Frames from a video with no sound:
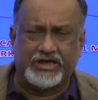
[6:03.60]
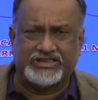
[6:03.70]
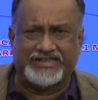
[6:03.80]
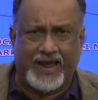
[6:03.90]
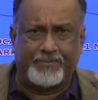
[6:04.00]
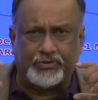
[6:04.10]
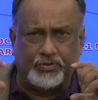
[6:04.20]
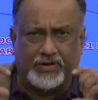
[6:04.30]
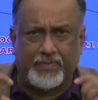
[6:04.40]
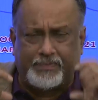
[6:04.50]
stamp to
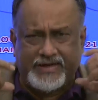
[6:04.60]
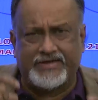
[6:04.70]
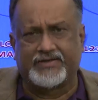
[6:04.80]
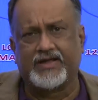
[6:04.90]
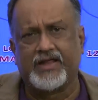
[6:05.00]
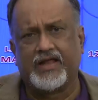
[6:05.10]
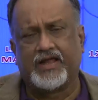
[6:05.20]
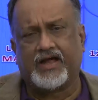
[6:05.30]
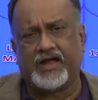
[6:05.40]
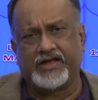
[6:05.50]
complete
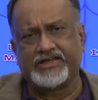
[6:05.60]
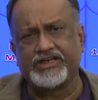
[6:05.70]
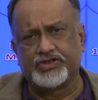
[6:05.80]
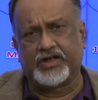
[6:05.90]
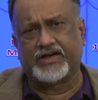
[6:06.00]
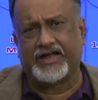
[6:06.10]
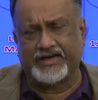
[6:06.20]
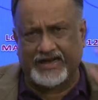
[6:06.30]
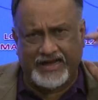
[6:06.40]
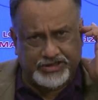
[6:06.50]
his or her
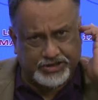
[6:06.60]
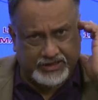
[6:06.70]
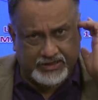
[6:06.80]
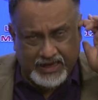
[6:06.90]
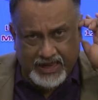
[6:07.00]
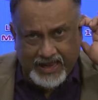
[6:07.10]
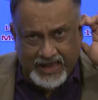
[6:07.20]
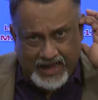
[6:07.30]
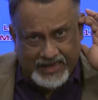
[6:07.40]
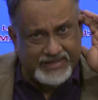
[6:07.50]
collection,
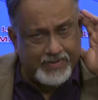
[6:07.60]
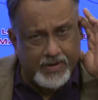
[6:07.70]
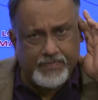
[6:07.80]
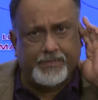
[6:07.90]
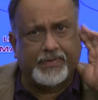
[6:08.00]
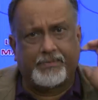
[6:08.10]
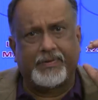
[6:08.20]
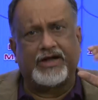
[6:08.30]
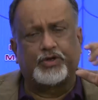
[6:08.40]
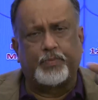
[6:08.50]
and they may be
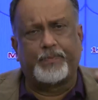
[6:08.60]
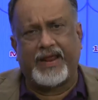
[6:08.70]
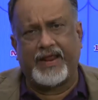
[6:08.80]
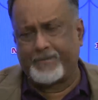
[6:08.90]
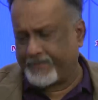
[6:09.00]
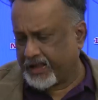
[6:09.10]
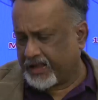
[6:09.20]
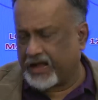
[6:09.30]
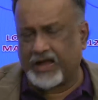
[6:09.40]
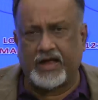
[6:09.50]
prepared to pay
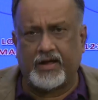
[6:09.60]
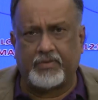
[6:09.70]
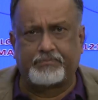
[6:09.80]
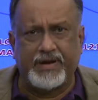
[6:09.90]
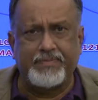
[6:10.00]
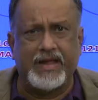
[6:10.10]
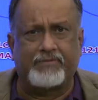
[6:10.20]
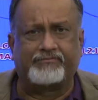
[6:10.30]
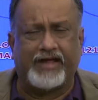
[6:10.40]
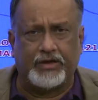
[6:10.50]

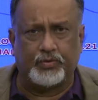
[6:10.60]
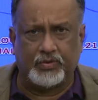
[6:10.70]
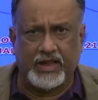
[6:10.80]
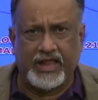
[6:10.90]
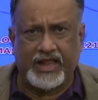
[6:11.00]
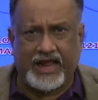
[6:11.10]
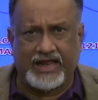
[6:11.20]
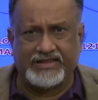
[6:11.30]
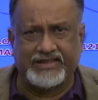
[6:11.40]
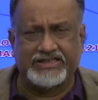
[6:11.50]
premium value,
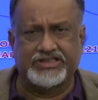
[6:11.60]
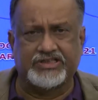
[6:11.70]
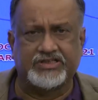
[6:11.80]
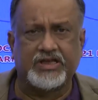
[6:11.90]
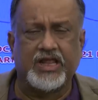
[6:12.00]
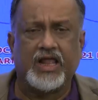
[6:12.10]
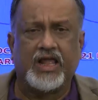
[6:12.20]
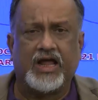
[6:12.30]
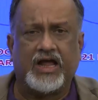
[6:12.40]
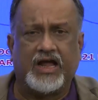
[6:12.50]
and this
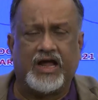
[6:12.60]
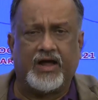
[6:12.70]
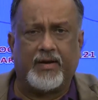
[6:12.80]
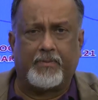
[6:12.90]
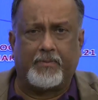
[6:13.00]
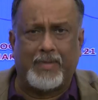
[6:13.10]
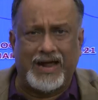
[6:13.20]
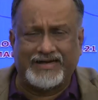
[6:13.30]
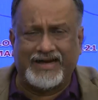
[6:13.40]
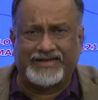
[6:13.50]

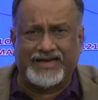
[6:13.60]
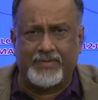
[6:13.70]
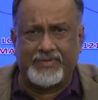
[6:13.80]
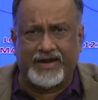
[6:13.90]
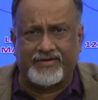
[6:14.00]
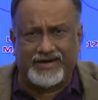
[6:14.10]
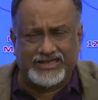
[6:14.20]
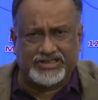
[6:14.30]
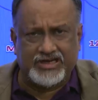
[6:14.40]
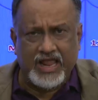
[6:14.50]
market can be
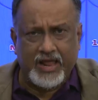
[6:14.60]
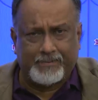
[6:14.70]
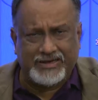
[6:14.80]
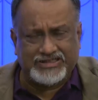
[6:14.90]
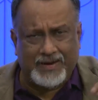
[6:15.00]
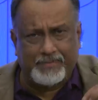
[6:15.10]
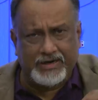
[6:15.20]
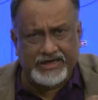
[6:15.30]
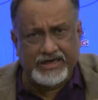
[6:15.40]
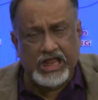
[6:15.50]
addressed by
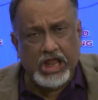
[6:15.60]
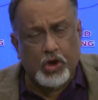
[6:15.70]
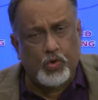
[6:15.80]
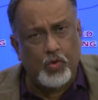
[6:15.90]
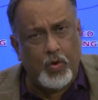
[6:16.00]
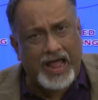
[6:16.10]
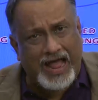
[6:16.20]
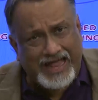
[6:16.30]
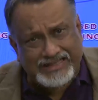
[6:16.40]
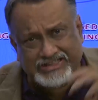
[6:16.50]
somebody who
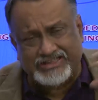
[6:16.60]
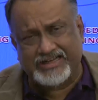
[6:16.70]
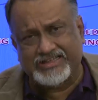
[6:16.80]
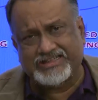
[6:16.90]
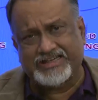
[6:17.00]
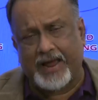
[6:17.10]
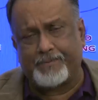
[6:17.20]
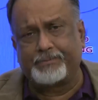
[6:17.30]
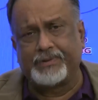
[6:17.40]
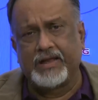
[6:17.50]
has that
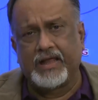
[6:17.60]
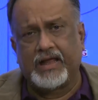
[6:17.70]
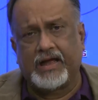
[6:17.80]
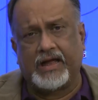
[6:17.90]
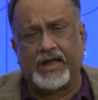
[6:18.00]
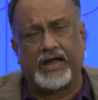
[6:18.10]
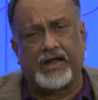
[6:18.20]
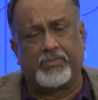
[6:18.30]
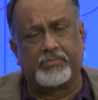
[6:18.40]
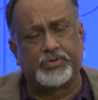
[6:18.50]
stamp
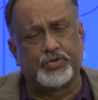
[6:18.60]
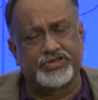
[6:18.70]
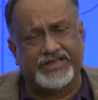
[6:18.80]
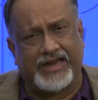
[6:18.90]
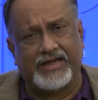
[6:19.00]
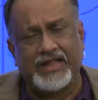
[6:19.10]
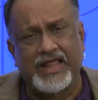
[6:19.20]
to sell,